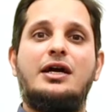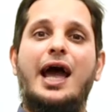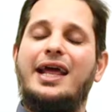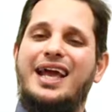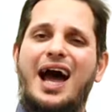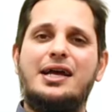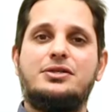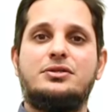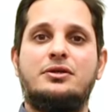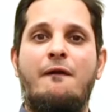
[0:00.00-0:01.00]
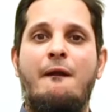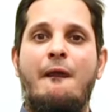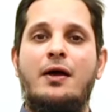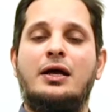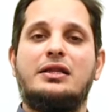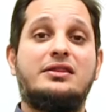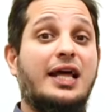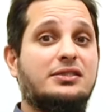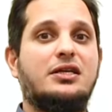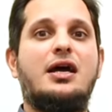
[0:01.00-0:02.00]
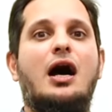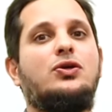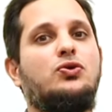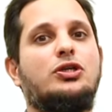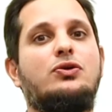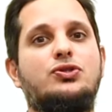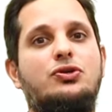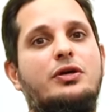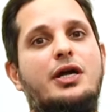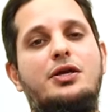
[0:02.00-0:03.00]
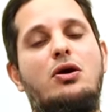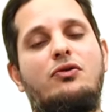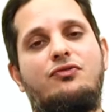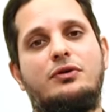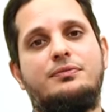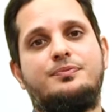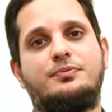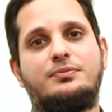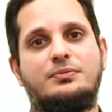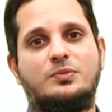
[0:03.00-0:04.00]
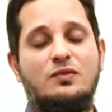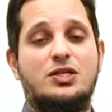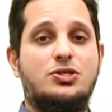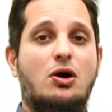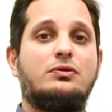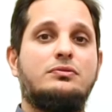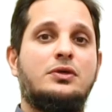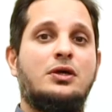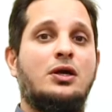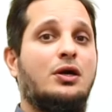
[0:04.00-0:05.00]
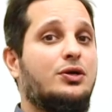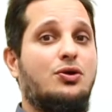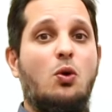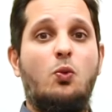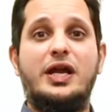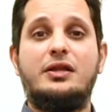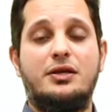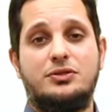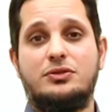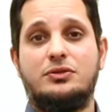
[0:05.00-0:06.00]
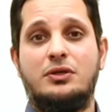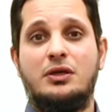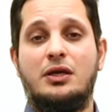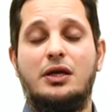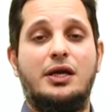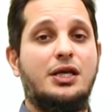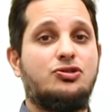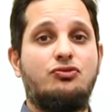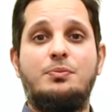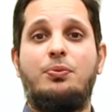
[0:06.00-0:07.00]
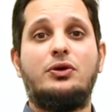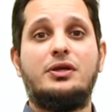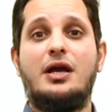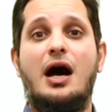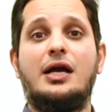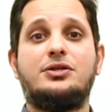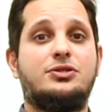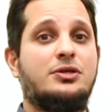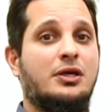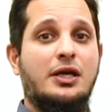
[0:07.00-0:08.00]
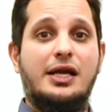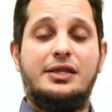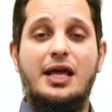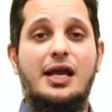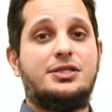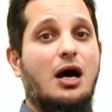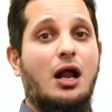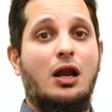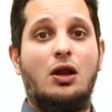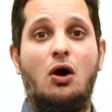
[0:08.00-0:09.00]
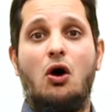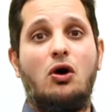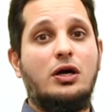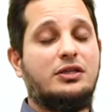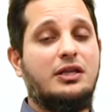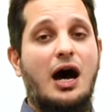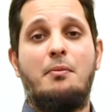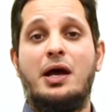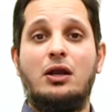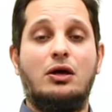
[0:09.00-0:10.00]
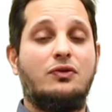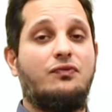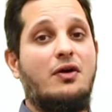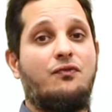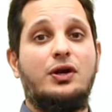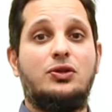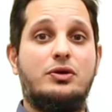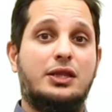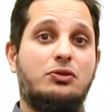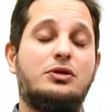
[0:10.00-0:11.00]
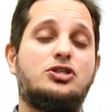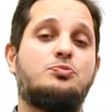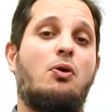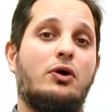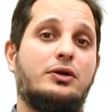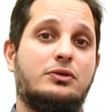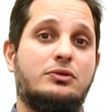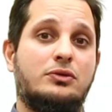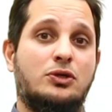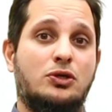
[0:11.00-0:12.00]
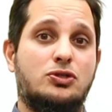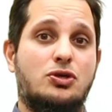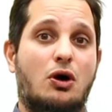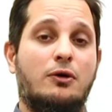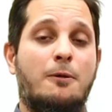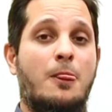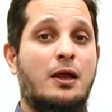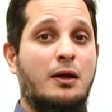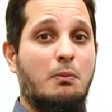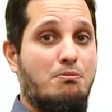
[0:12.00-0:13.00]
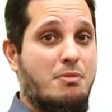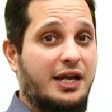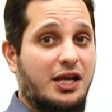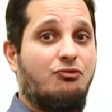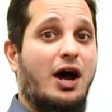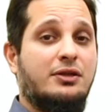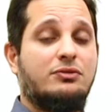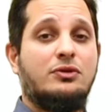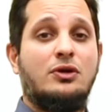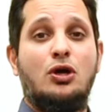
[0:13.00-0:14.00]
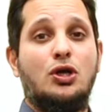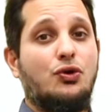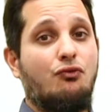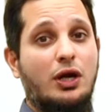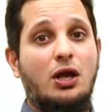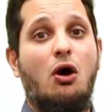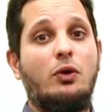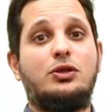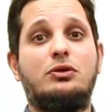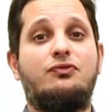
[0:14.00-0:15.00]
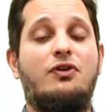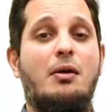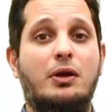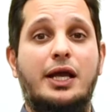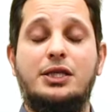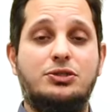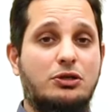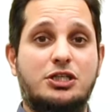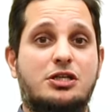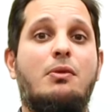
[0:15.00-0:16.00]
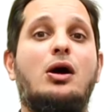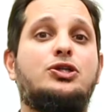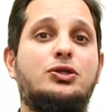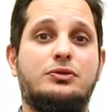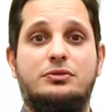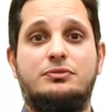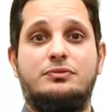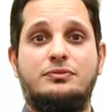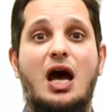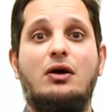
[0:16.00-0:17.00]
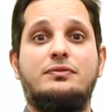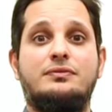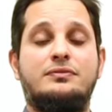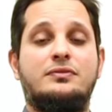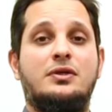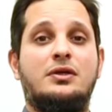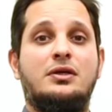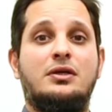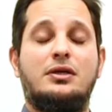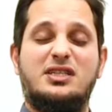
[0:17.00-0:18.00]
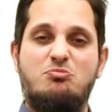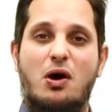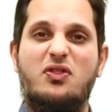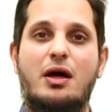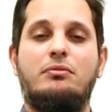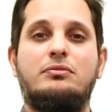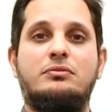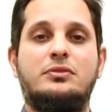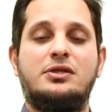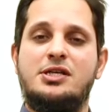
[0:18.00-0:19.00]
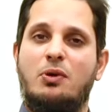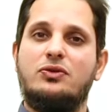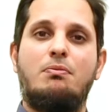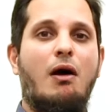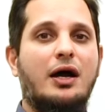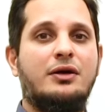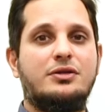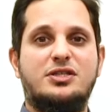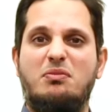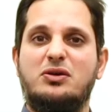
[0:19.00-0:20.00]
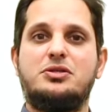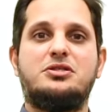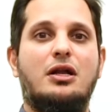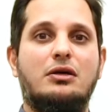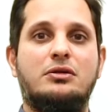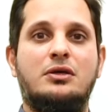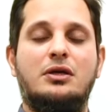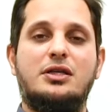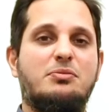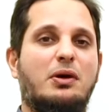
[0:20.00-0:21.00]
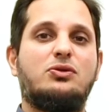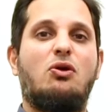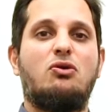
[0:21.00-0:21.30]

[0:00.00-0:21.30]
And guys, that's the guy usually who's going to get the offer. So, don't wing this. It is really important, guys. It takes a long time and a lot of effort to get to this point. So, make it right. You really own it to the family. It's not just about you. No. It's about them. It's about the buyer. It's about the seller. It's about the whole